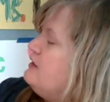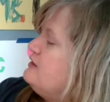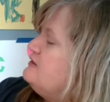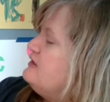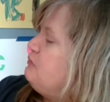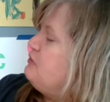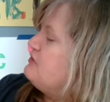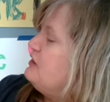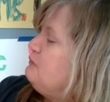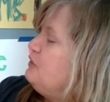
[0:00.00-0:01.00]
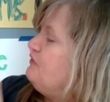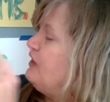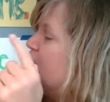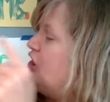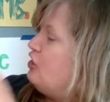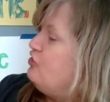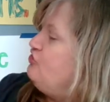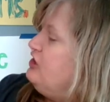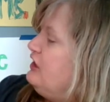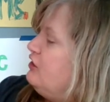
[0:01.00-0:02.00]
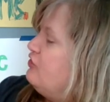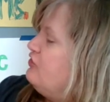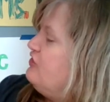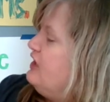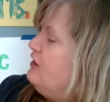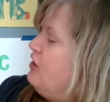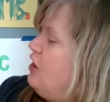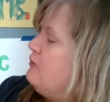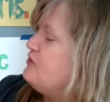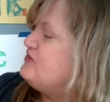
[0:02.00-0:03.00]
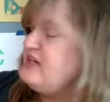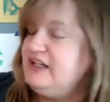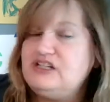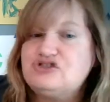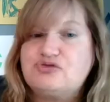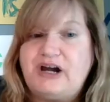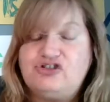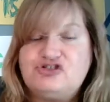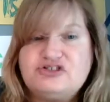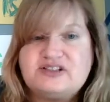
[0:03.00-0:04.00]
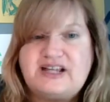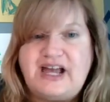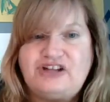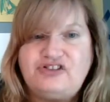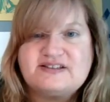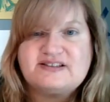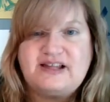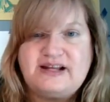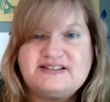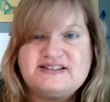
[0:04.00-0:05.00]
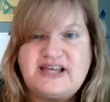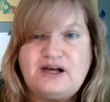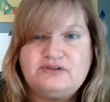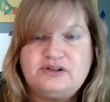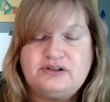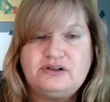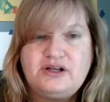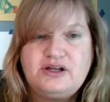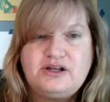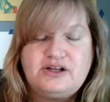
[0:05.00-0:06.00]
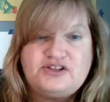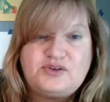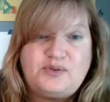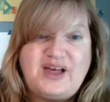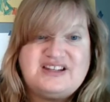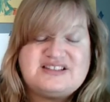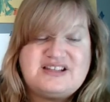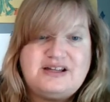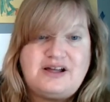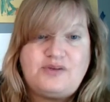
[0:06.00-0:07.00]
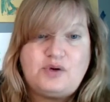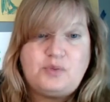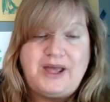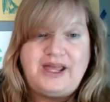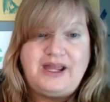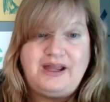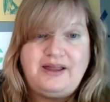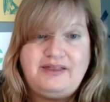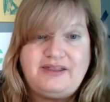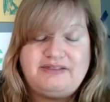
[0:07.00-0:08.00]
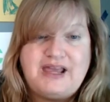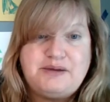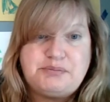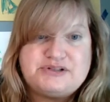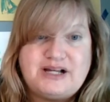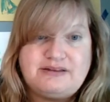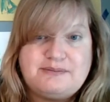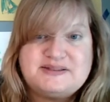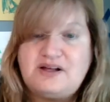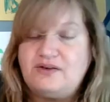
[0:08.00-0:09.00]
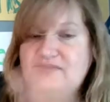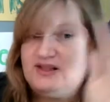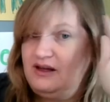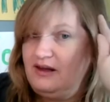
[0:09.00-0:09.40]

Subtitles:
Zebras can move their large ears in almost any direction to catch the slightest sound. So that is another way that they protect themselves.